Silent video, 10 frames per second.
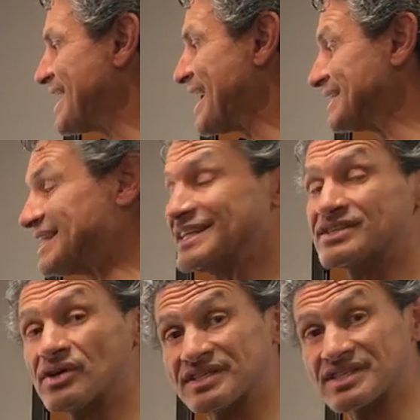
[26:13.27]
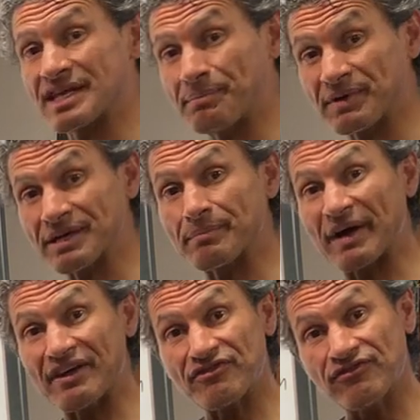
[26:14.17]
and then it starts skipping
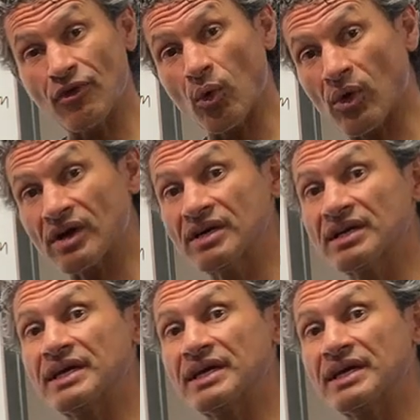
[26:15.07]
by 4